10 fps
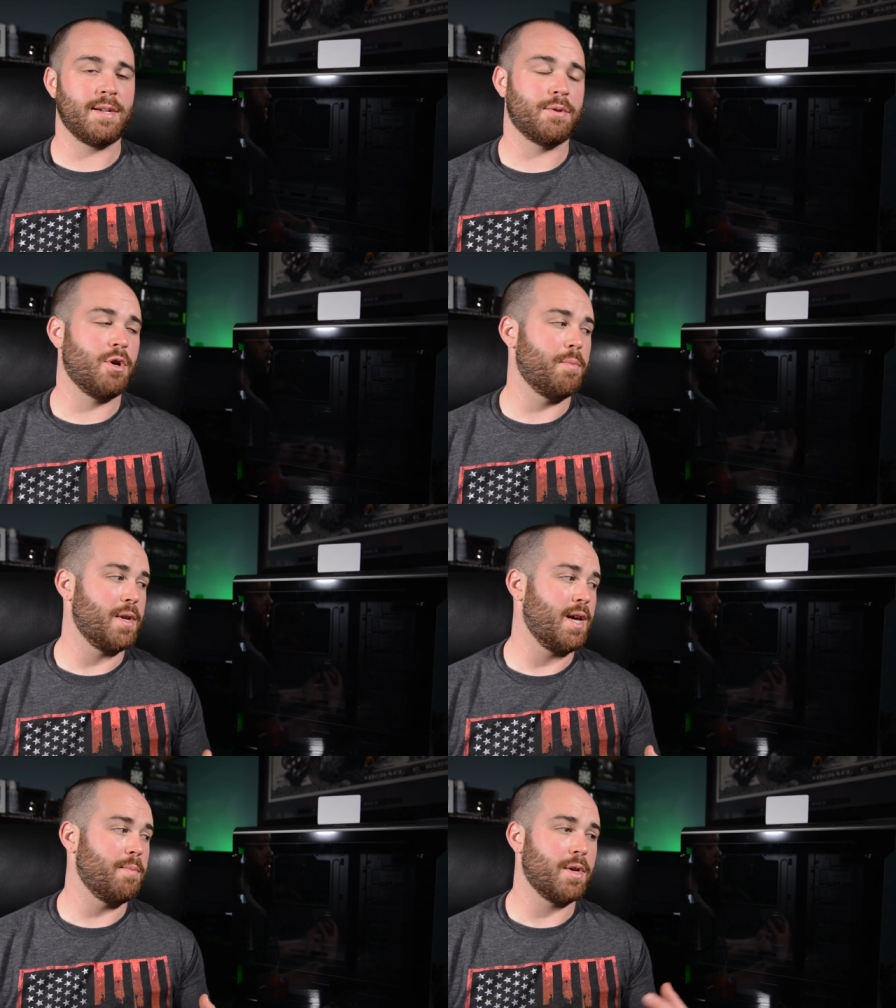I was hoping
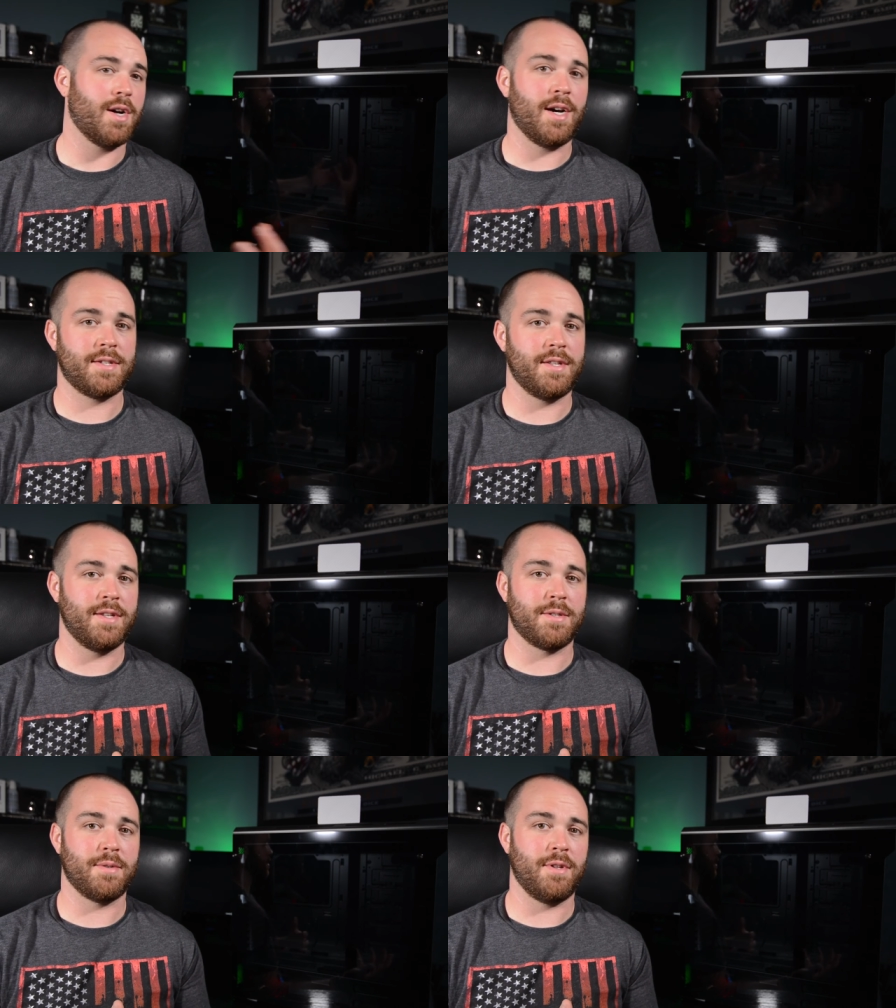to keep the cost of
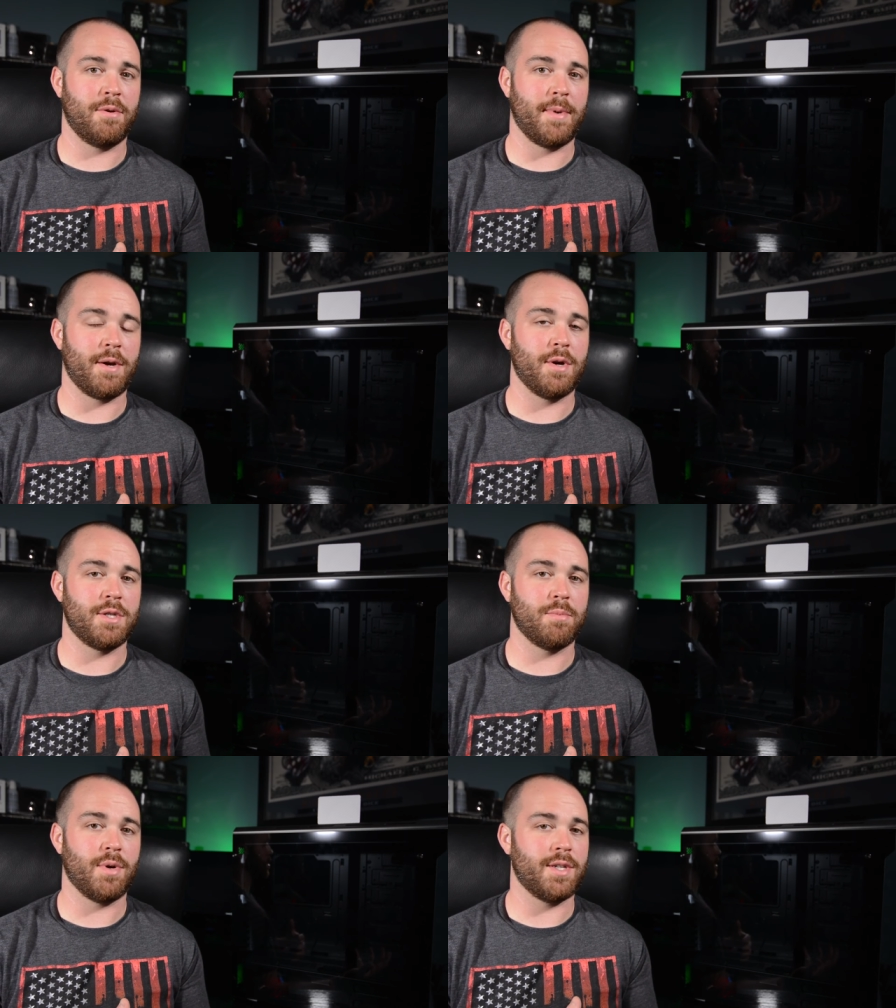this little
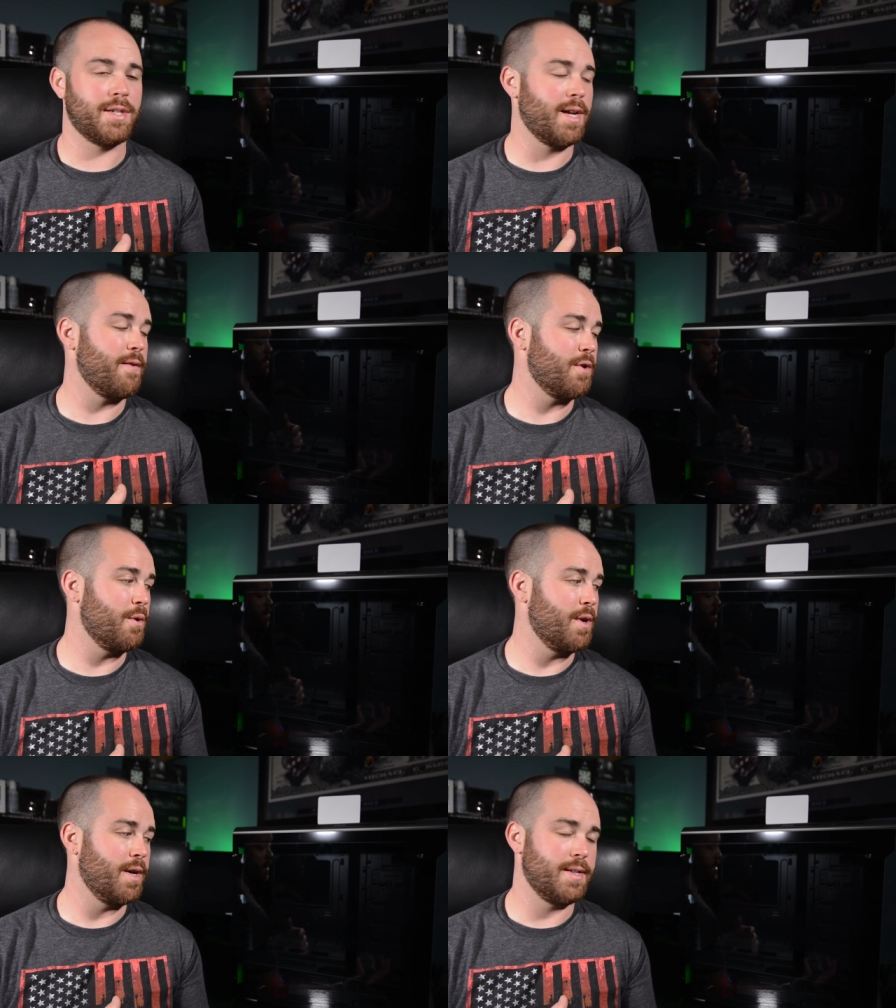migration project I have
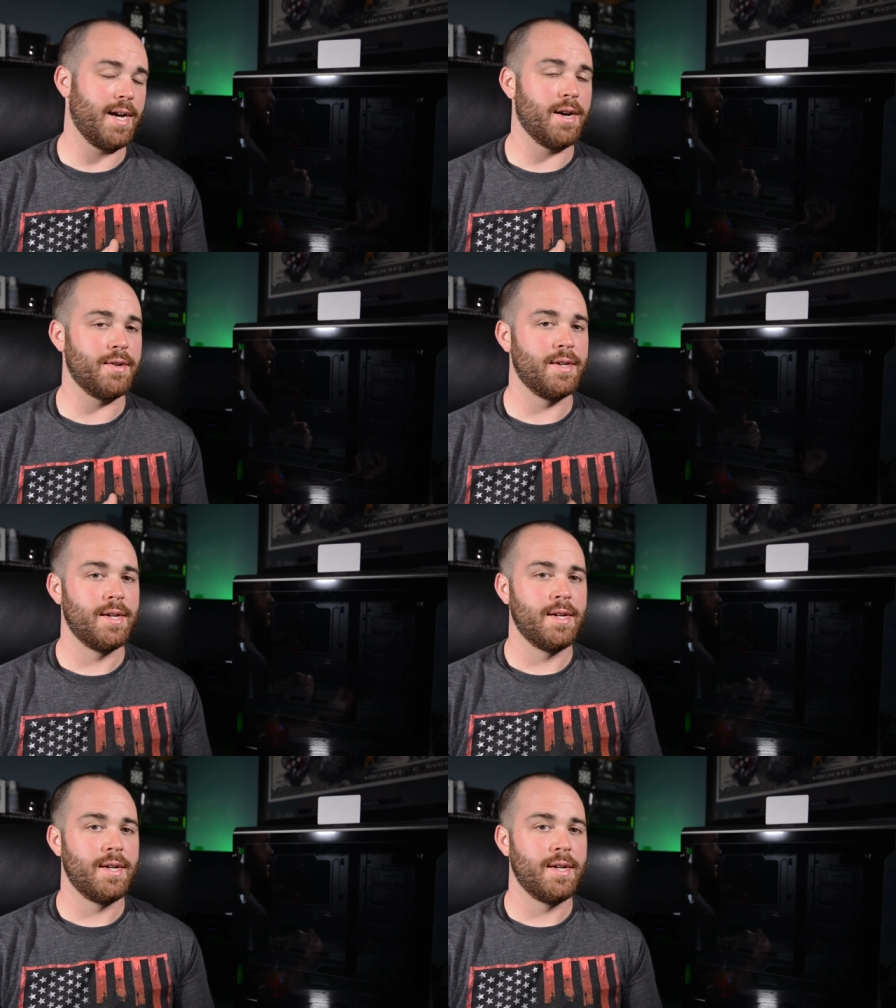going on down.